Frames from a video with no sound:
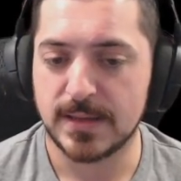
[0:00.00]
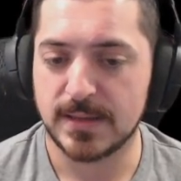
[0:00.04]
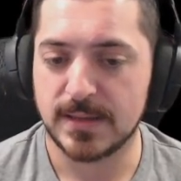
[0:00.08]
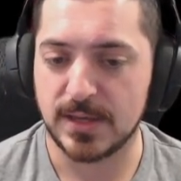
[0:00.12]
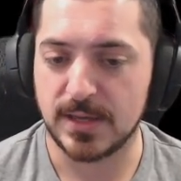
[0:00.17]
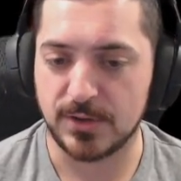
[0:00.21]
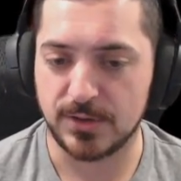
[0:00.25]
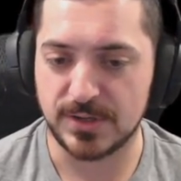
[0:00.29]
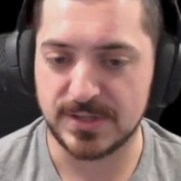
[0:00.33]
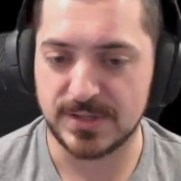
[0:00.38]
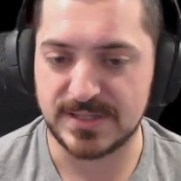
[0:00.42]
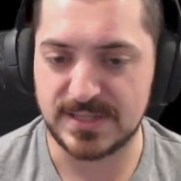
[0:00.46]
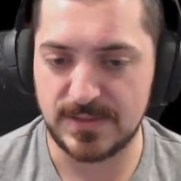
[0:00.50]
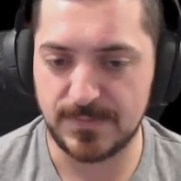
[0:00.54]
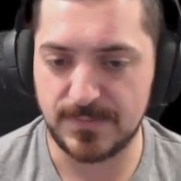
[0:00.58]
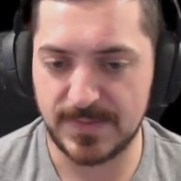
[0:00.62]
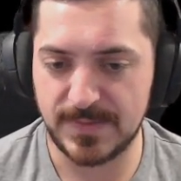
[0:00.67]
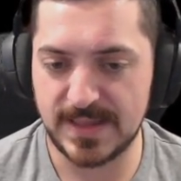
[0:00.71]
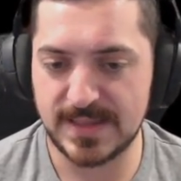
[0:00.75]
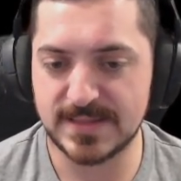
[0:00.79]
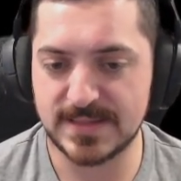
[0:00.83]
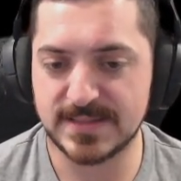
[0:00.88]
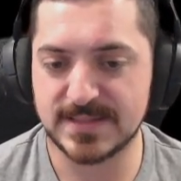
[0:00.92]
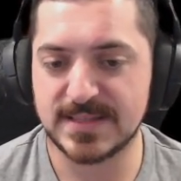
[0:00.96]
Kicker and
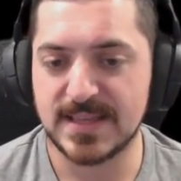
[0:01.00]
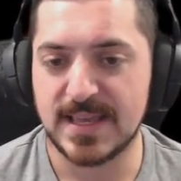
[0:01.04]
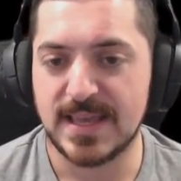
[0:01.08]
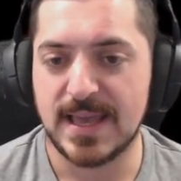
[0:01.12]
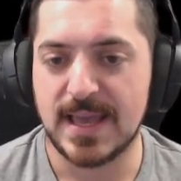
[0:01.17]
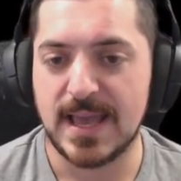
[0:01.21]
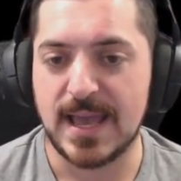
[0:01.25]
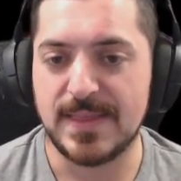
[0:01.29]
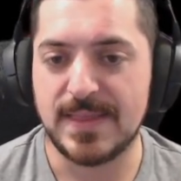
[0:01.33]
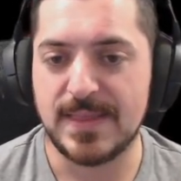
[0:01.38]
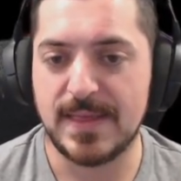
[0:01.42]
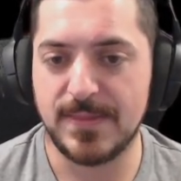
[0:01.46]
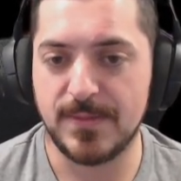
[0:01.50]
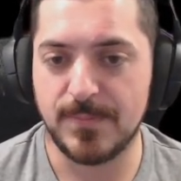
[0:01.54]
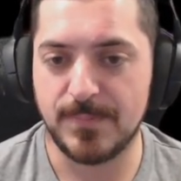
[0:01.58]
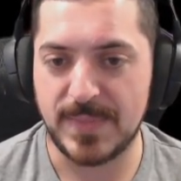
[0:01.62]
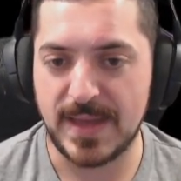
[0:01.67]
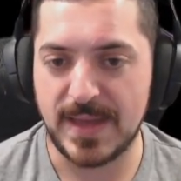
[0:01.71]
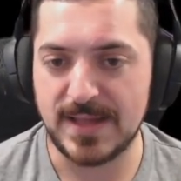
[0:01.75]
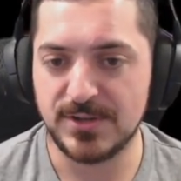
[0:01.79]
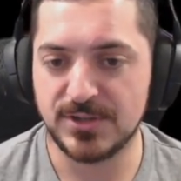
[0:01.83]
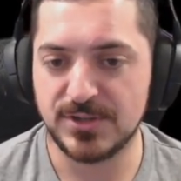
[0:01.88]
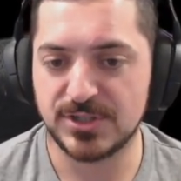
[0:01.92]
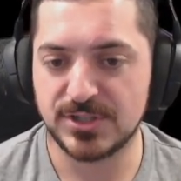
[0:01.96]
defense. And then the
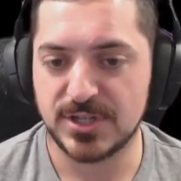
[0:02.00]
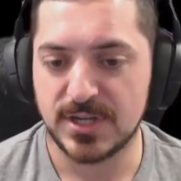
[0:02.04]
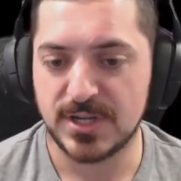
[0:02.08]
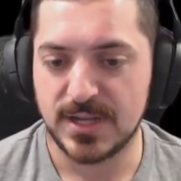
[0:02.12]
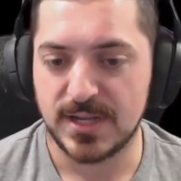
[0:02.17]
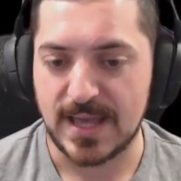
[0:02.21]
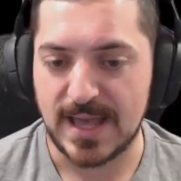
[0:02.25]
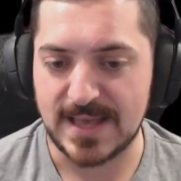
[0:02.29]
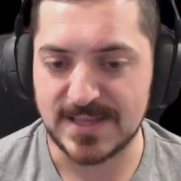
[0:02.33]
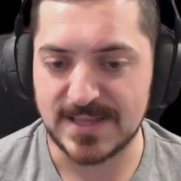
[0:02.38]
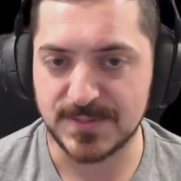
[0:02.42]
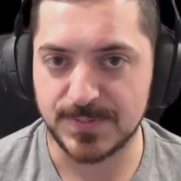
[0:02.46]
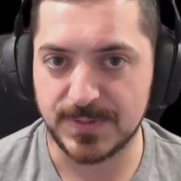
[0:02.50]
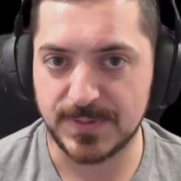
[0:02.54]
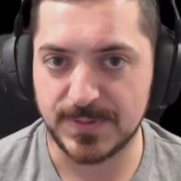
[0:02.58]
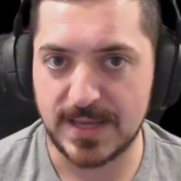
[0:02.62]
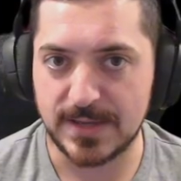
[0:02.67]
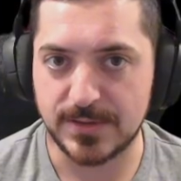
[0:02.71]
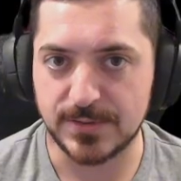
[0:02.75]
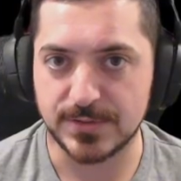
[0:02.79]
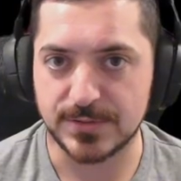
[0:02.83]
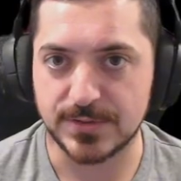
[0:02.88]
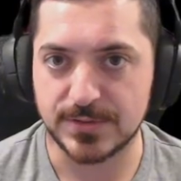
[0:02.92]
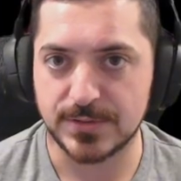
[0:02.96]
bench has
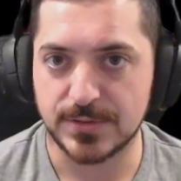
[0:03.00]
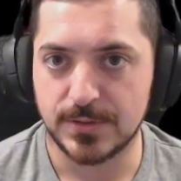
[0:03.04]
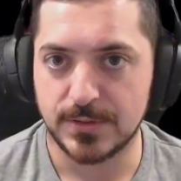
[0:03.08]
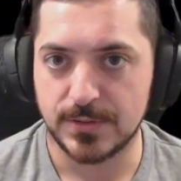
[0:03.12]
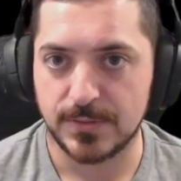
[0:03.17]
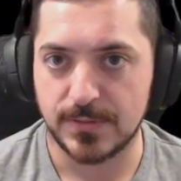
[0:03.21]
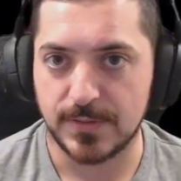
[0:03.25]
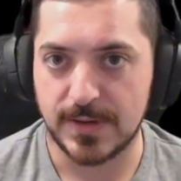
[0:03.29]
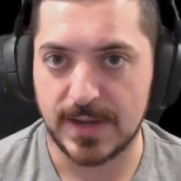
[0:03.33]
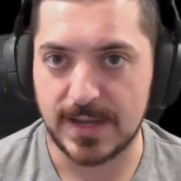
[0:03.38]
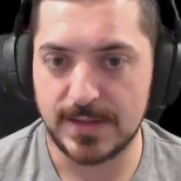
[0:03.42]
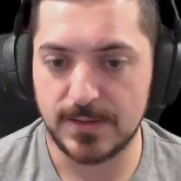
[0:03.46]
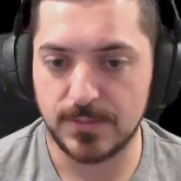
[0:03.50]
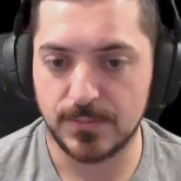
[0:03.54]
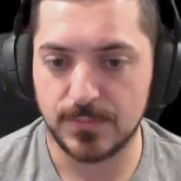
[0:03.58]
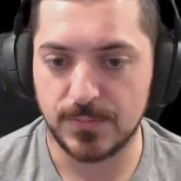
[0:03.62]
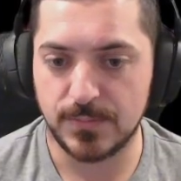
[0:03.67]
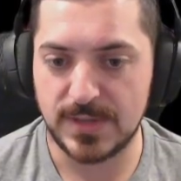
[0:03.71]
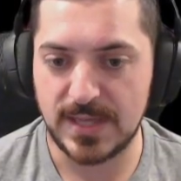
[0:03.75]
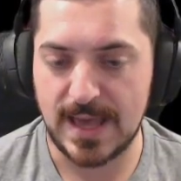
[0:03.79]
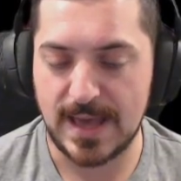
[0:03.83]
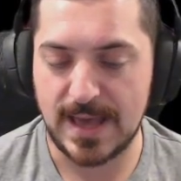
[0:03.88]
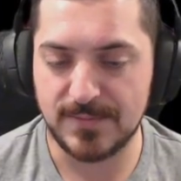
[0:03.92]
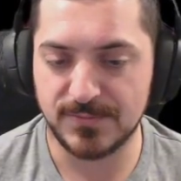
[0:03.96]
players, right?
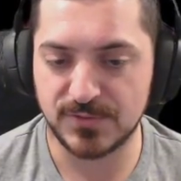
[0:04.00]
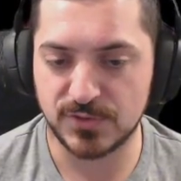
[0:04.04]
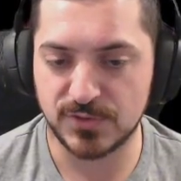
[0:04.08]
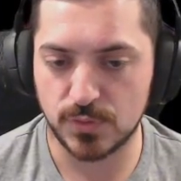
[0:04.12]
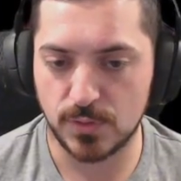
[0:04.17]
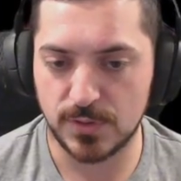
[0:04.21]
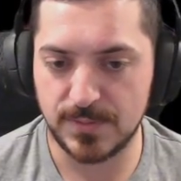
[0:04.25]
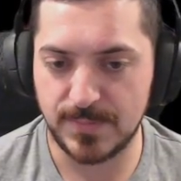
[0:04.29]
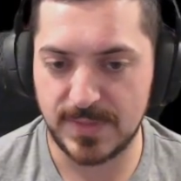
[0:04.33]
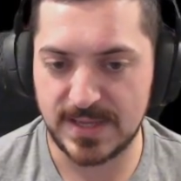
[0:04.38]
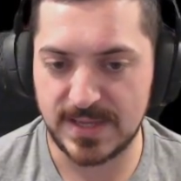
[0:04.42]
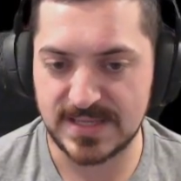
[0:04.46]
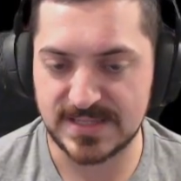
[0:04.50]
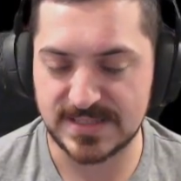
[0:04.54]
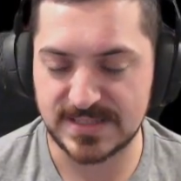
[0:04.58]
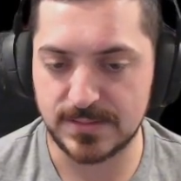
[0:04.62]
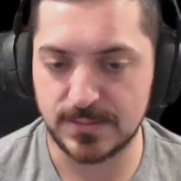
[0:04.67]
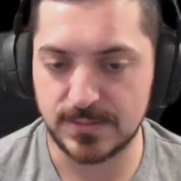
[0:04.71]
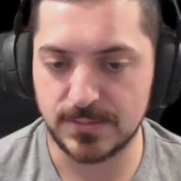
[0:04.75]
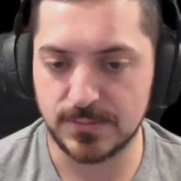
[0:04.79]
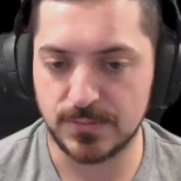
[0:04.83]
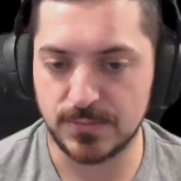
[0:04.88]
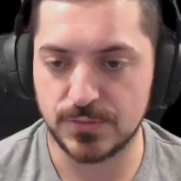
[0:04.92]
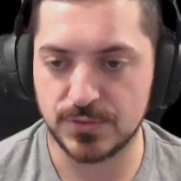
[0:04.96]
We have Jordan
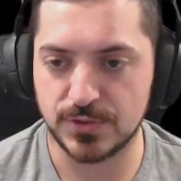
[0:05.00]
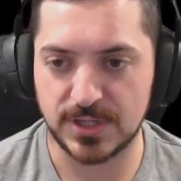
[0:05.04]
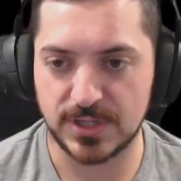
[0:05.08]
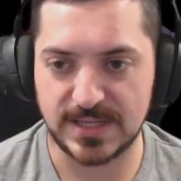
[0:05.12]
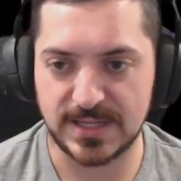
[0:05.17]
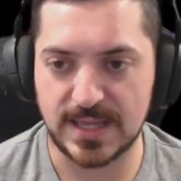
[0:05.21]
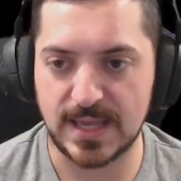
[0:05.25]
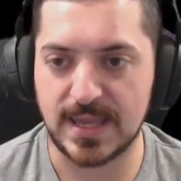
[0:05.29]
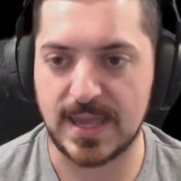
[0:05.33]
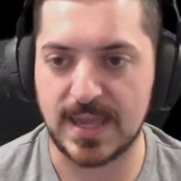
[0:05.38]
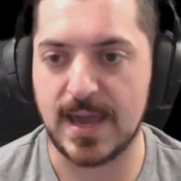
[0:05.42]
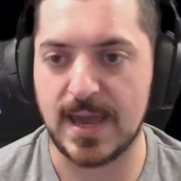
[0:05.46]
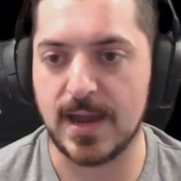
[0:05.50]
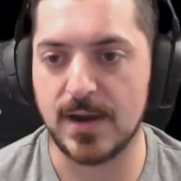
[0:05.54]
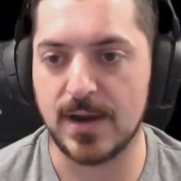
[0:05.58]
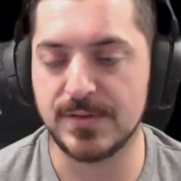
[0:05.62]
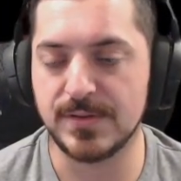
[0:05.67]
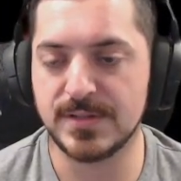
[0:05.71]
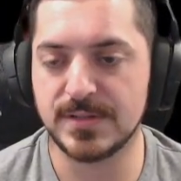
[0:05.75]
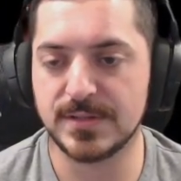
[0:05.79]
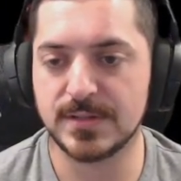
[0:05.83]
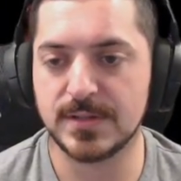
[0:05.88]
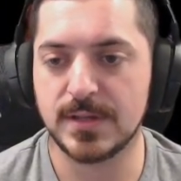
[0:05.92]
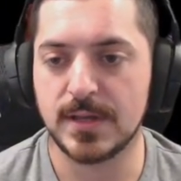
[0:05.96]
Mason, who's going to get
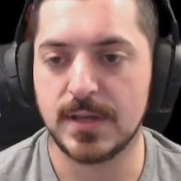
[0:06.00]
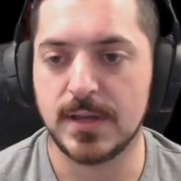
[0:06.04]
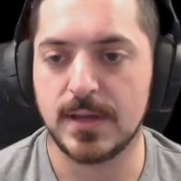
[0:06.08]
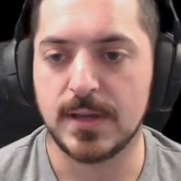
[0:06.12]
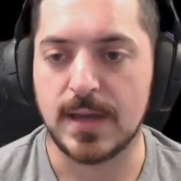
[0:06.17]
carries.